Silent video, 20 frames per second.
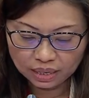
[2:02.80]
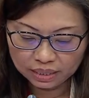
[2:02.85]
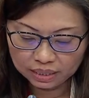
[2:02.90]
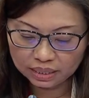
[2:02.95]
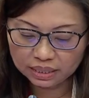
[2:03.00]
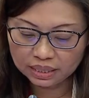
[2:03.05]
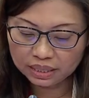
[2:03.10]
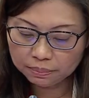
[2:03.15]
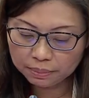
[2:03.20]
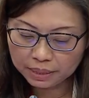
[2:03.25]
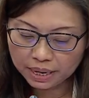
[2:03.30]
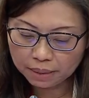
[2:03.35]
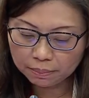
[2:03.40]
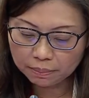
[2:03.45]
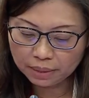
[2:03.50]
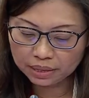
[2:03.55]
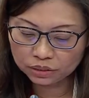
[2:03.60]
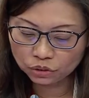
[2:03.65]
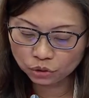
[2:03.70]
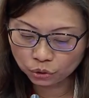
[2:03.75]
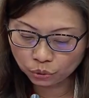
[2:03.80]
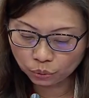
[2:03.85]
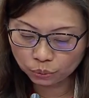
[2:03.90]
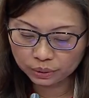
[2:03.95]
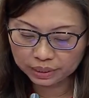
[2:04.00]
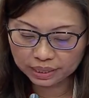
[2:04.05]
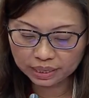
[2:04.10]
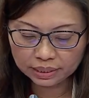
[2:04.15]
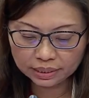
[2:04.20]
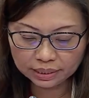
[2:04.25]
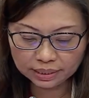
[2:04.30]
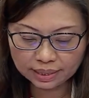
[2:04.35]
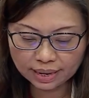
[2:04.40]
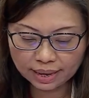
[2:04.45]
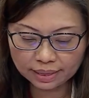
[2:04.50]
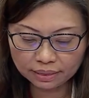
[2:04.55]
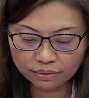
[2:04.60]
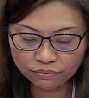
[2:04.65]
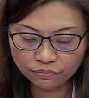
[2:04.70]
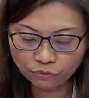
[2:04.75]
The DPM has told us
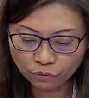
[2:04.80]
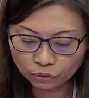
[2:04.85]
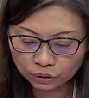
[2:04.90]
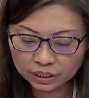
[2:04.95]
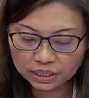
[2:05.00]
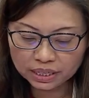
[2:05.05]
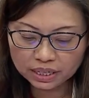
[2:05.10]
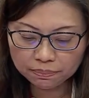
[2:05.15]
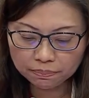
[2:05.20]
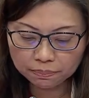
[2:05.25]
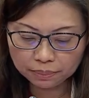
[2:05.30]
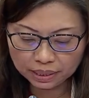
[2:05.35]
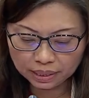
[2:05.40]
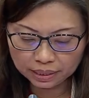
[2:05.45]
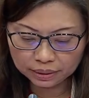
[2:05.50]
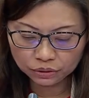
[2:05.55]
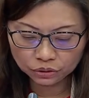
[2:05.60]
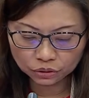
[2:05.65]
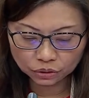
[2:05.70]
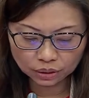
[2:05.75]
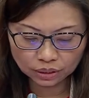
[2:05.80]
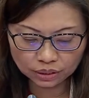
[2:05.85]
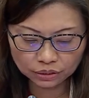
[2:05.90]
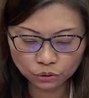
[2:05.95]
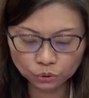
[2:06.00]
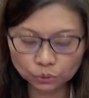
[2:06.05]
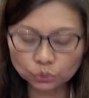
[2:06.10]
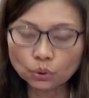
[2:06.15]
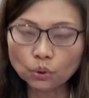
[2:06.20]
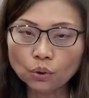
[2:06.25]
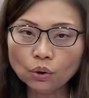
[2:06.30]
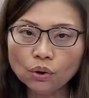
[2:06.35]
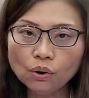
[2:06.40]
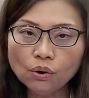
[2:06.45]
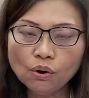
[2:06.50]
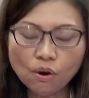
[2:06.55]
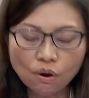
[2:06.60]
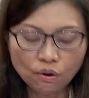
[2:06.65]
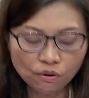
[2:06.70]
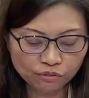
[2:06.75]
that the $40 billion draw
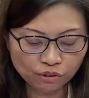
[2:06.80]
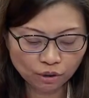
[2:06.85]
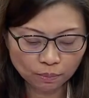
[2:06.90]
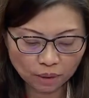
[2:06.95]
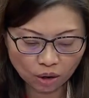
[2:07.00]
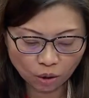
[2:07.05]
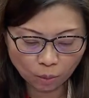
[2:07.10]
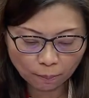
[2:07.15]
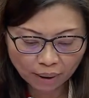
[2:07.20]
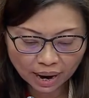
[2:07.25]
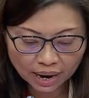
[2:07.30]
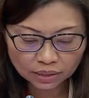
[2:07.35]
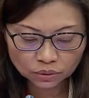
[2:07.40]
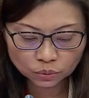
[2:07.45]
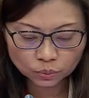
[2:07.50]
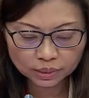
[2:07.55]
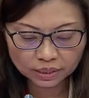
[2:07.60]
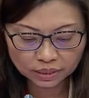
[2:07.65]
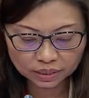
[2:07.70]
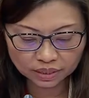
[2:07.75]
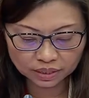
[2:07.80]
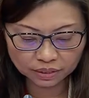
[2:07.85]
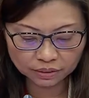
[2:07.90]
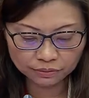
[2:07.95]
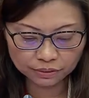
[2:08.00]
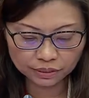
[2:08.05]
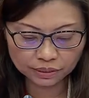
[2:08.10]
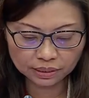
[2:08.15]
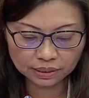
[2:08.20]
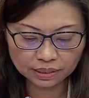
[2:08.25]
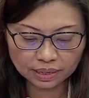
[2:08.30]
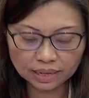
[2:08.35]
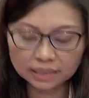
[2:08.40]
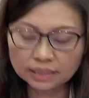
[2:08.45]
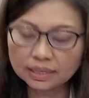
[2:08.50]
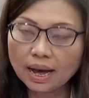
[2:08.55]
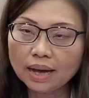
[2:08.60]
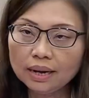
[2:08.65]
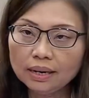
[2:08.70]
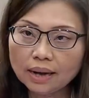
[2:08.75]
from our past reserves
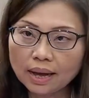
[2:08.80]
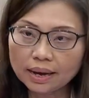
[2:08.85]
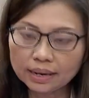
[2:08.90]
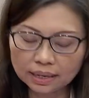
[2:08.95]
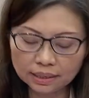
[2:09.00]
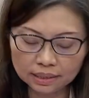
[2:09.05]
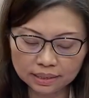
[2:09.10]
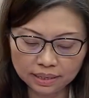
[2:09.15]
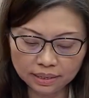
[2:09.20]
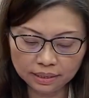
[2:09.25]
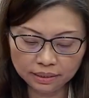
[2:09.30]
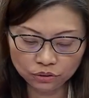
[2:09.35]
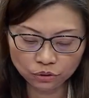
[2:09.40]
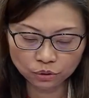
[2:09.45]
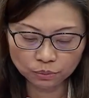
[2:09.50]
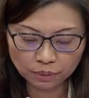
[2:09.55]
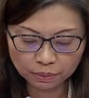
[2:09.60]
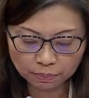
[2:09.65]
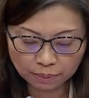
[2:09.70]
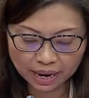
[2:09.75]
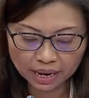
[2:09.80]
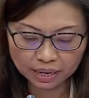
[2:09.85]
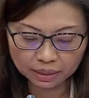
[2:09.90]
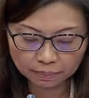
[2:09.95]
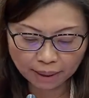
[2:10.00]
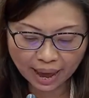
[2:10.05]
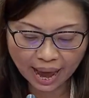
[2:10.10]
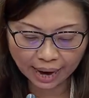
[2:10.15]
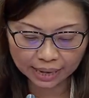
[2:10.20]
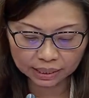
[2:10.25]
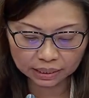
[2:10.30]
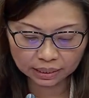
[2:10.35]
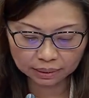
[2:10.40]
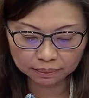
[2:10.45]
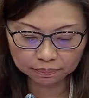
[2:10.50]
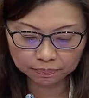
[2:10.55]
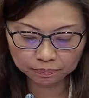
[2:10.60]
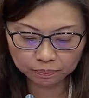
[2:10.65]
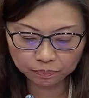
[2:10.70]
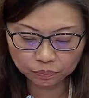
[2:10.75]
is unlikely to be paid back.
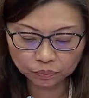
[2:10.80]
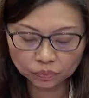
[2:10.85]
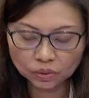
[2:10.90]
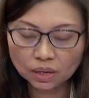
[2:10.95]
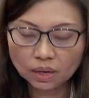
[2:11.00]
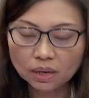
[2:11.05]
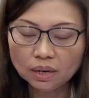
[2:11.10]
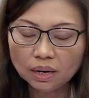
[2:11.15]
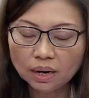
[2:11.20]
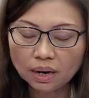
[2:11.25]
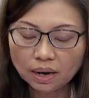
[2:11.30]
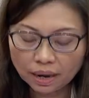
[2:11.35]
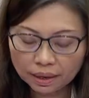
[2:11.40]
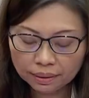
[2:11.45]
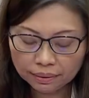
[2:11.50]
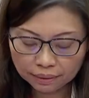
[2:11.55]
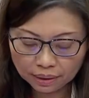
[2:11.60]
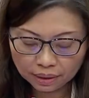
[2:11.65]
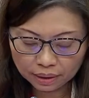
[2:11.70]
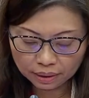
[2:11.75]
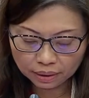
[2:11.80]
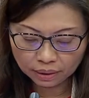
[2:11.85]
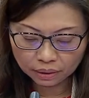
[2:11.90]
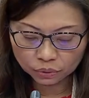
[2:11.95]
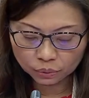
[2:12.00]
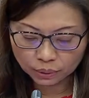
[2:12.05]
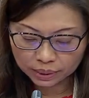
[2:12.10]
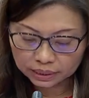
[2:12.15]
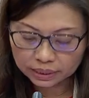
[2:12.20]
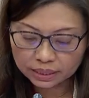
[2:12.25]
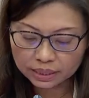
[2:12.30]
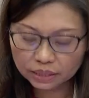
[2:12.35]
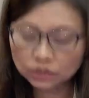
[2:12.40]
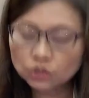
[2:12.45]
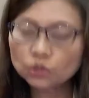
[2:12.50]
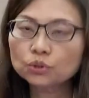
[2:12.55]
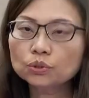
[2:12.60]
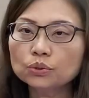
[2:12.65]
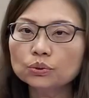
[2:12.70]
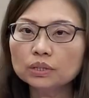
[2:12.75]
I think greater
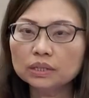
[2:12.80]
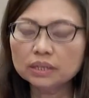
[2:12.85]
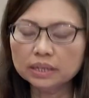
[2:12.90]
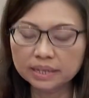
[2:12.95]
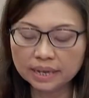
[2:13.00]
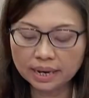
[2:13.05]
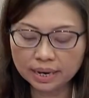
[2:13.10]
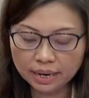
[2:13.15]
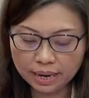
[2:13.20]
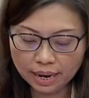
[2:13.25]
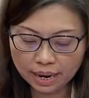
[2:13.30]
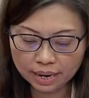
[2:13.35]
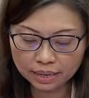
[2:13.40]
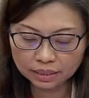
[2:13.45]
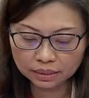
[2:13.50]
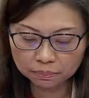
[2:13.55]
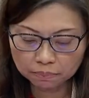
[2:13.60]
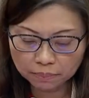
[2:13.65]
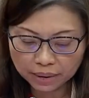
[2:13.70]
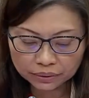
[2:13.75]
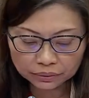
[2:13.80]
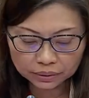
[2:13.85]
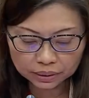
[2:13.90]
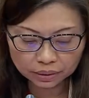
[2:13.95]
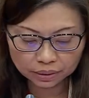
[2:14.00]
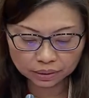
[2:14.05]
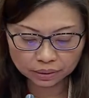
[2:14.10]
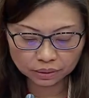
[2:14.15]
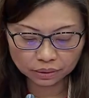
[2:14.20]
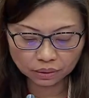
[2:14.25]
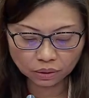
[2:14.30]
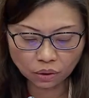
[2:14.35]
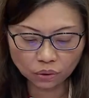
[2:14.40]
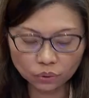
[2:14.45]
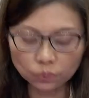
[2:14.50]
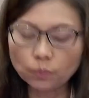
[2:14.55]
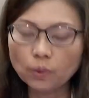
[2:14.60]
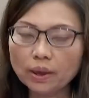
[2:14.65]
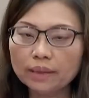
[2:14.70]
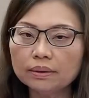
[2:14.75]
scrutiny is merited
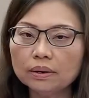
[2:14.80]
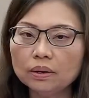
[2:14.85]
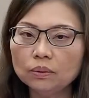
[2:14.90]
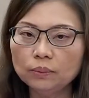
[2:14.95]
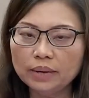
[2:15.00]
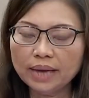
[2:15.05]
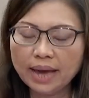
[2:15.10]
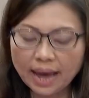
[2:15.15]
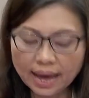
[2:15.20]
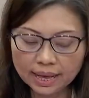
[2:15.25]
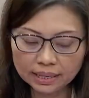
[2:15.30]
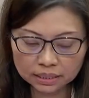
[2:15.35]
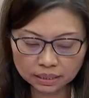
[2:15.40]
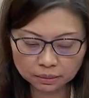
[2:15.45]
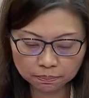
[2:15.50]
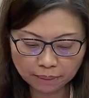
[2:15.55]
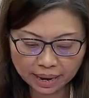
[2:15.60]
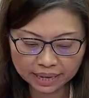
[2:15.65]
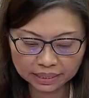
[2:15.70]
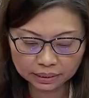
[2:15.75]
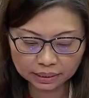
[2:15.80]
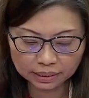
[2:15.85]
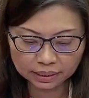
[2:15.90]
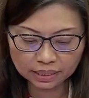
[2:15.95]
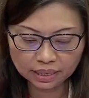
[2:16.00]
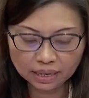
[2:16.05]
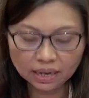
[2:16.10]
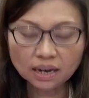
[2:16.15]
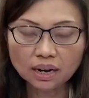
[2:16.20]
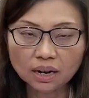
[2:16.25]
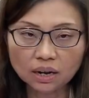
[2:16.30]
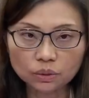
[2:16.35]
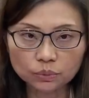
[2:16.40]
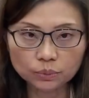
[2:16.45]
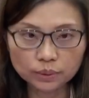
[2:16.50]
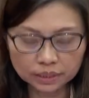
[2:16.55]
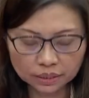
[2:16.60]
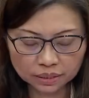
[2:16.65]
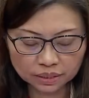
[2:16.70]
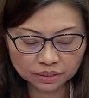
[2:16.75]
on whether we had spent our
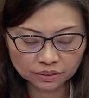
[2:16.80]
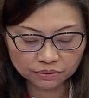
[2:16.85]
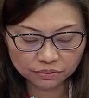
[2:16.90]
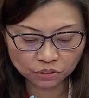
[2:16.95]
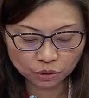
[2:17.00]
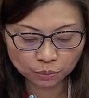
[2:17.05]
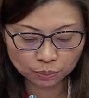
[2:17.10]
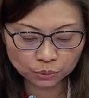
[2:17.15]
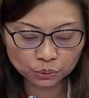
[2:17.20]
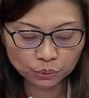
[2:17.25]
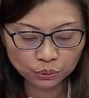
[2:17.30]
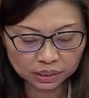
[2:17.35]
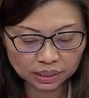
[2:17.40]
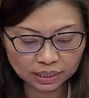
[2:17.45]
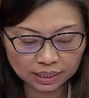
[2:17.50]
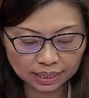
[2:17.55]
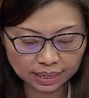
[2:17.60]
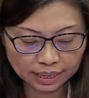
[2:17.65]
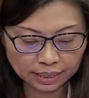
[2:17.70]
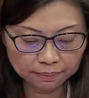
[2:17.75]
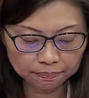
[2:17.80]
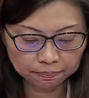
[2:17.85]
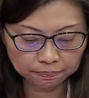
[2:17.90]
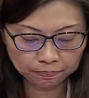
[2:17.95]
reserves prudently.